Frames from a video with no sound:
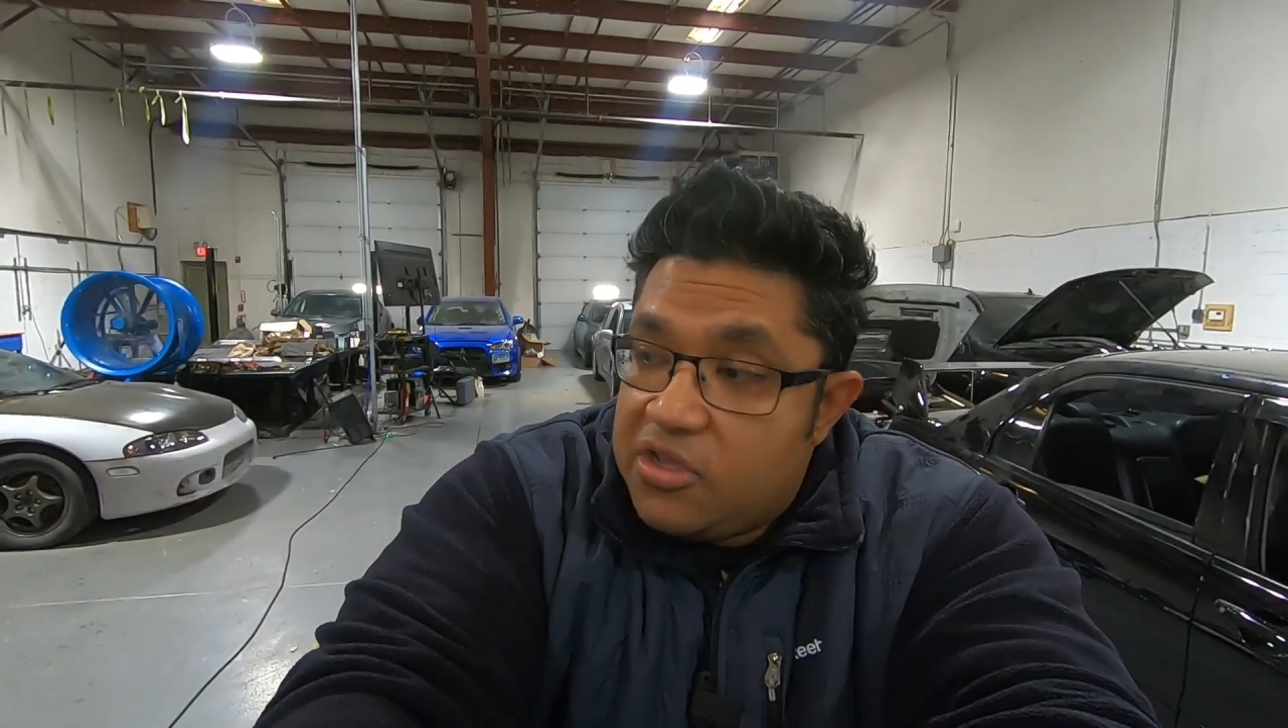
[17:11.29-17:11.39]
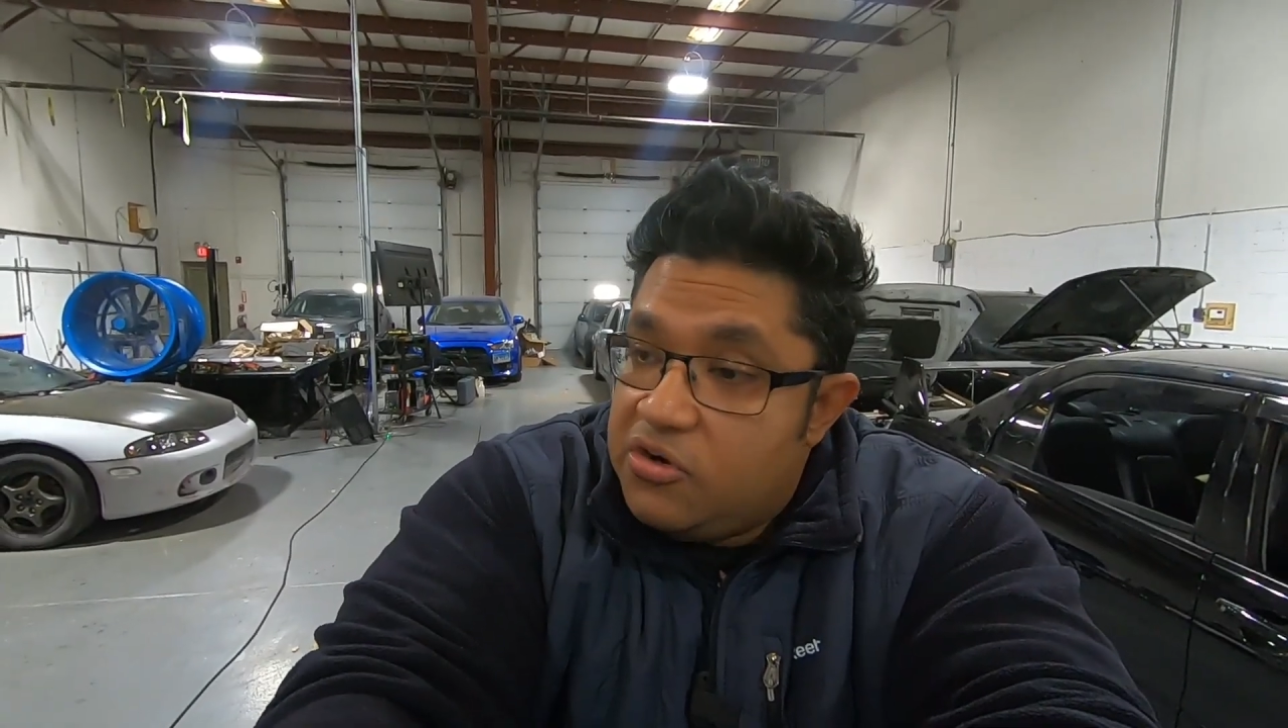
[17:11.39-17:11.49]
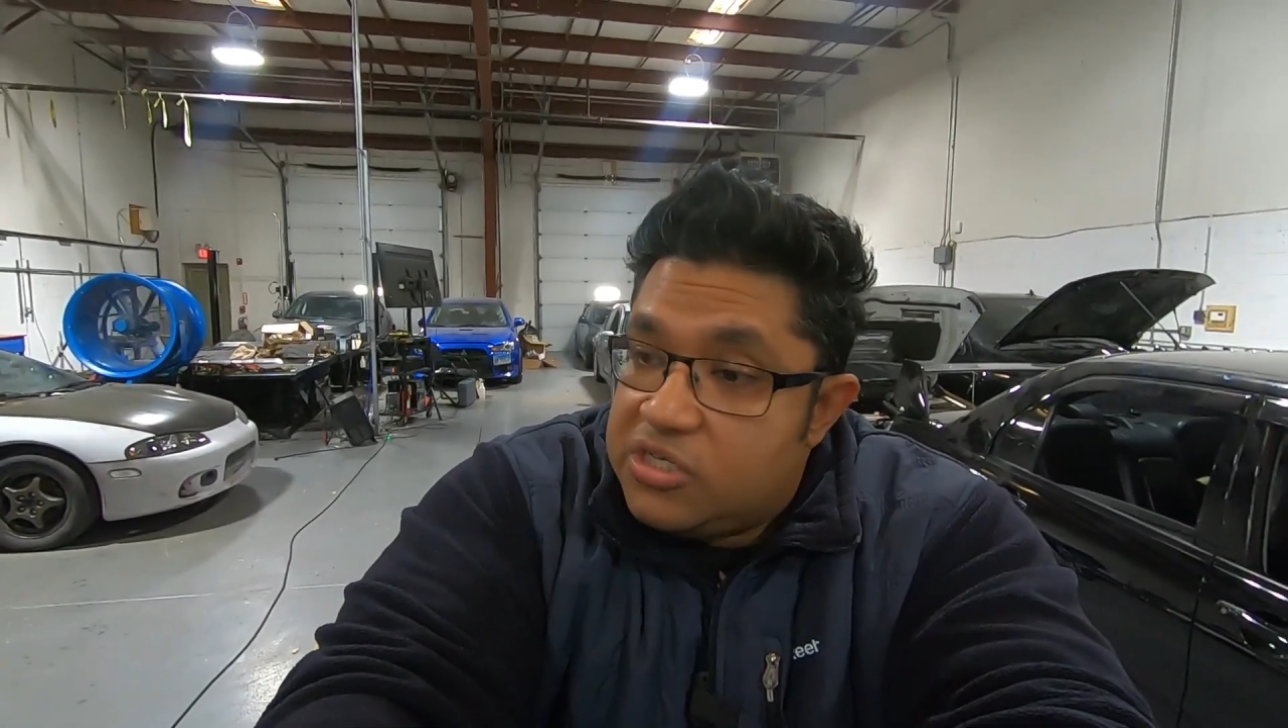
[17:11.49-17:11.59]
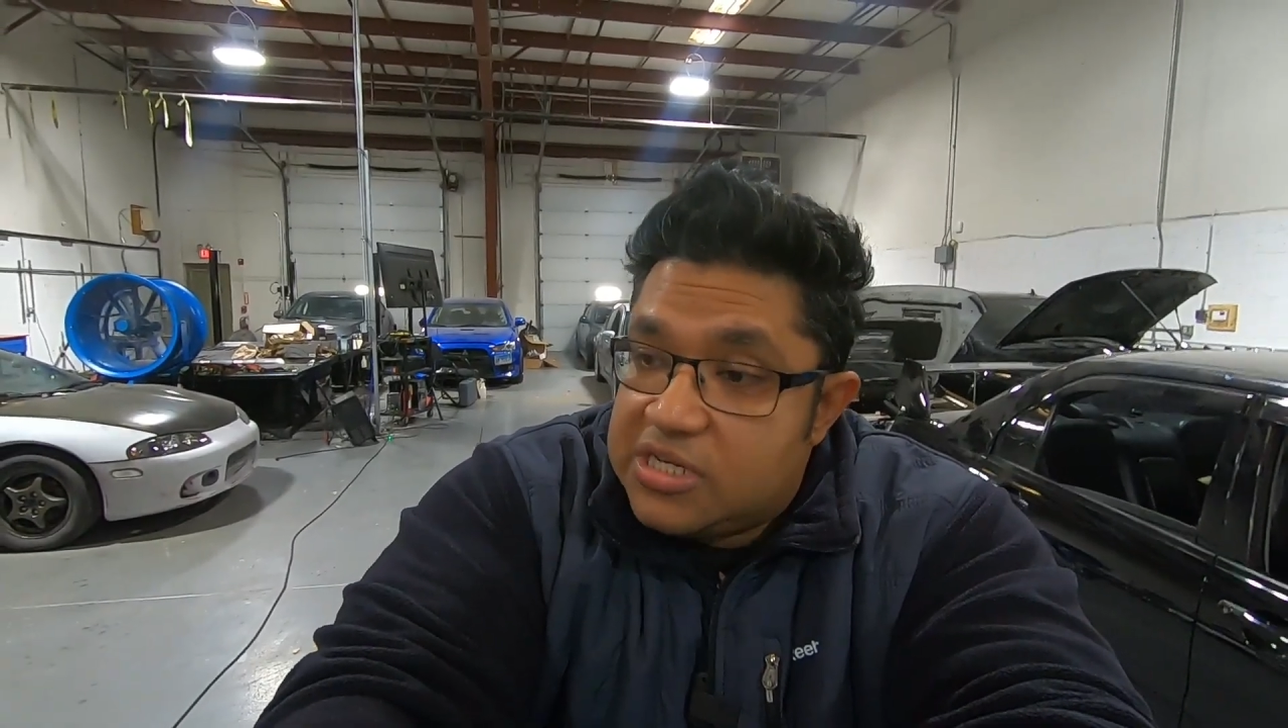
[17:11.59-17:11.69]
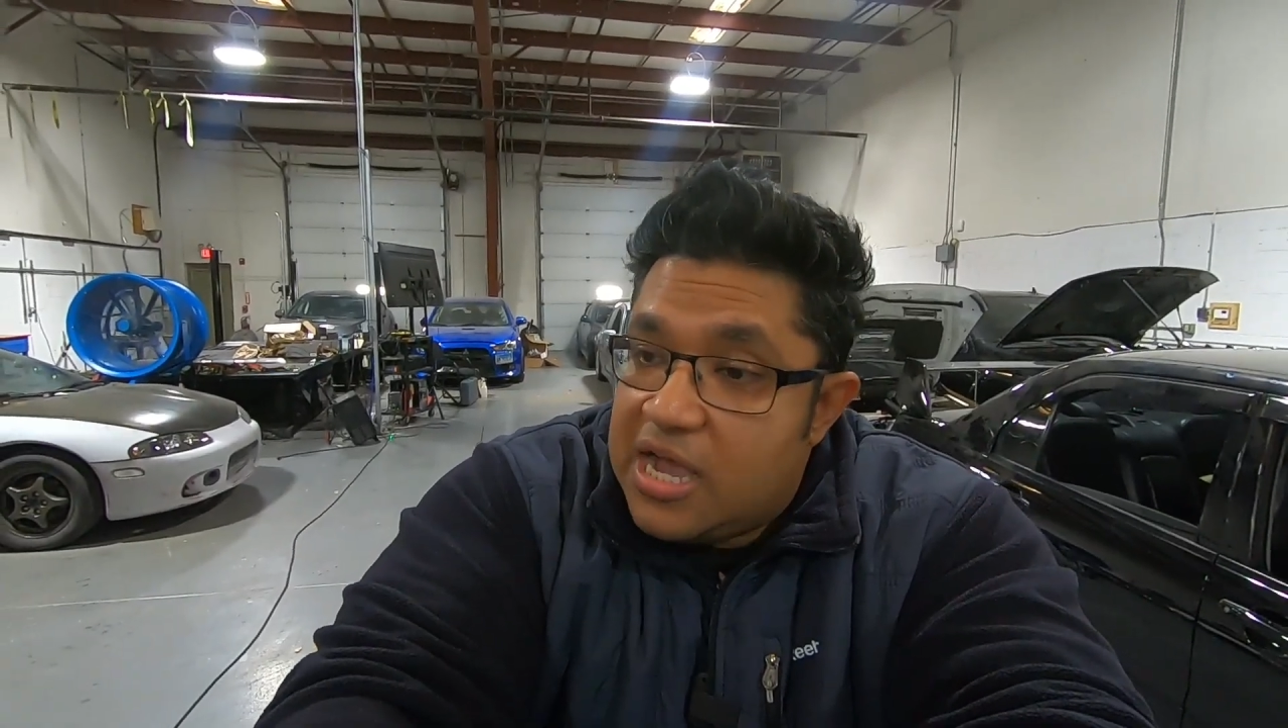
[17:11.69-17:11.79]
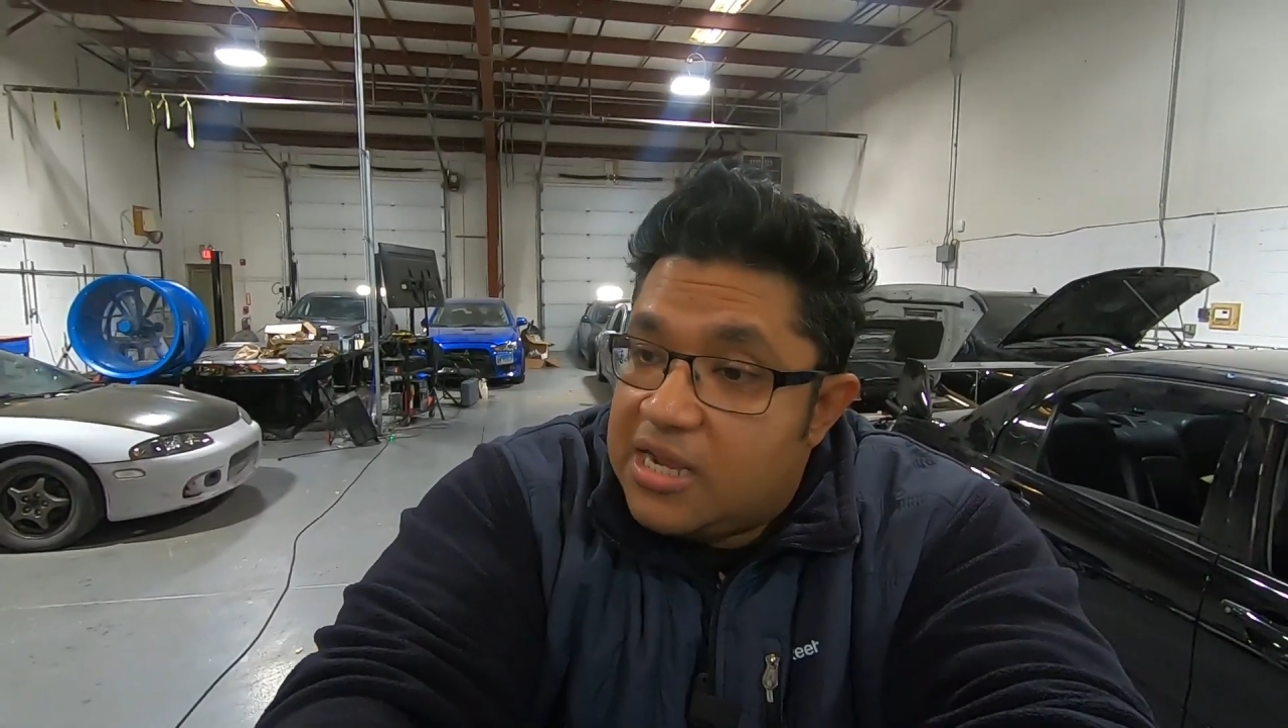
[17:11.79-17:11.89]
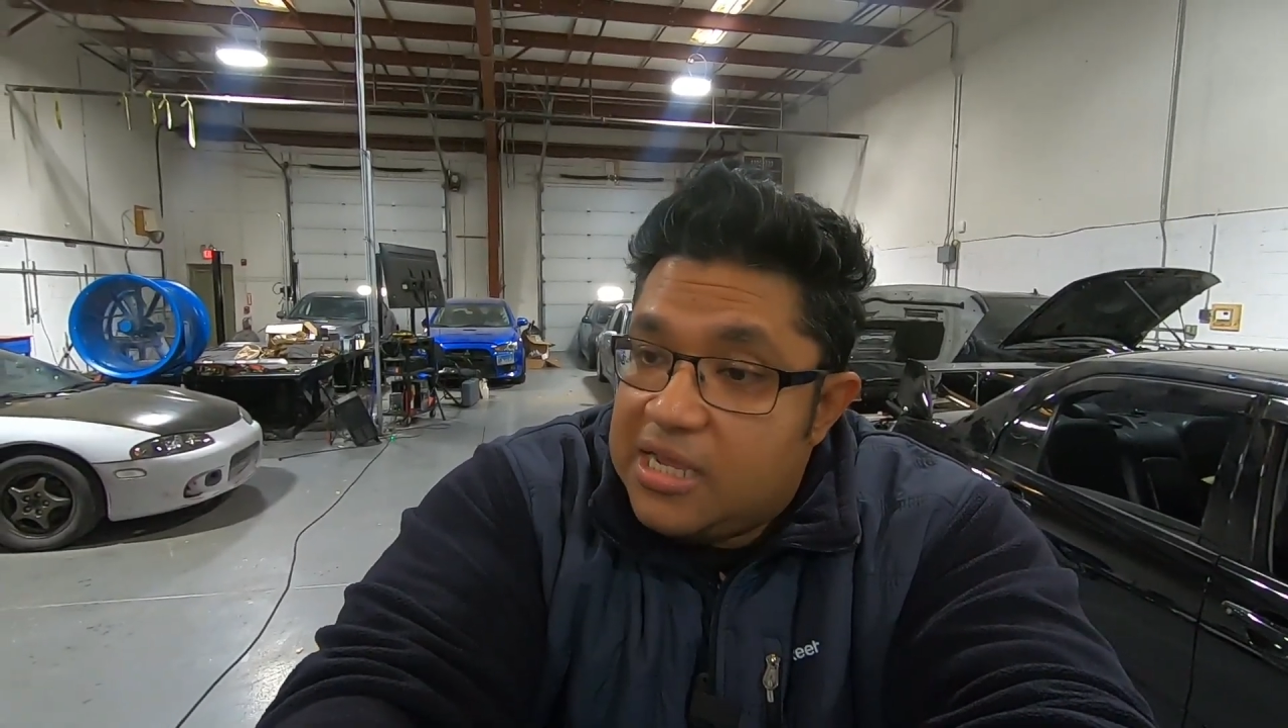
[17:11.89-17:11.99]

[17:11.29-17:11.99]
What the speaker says: your stock